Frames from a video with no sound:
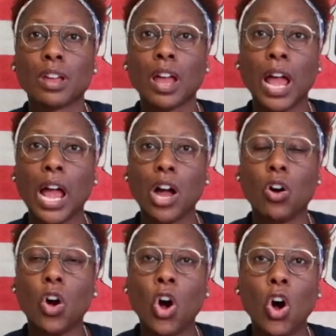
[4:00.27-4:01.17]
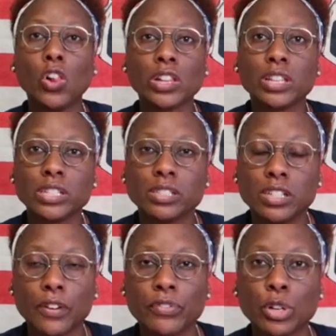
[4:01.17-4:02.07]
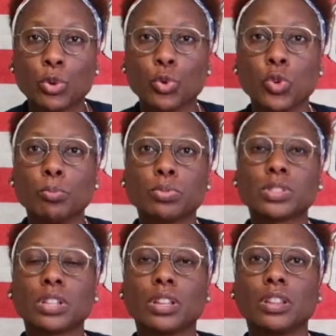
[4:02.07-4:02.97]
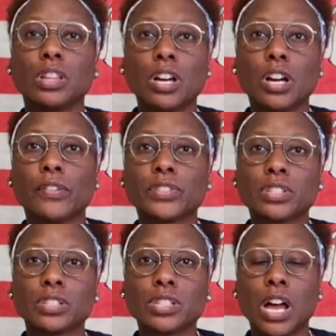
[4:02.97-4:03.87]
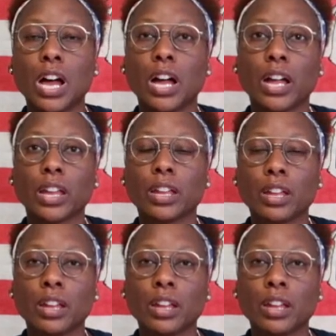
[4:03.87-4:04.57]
How all of these different groups love to tie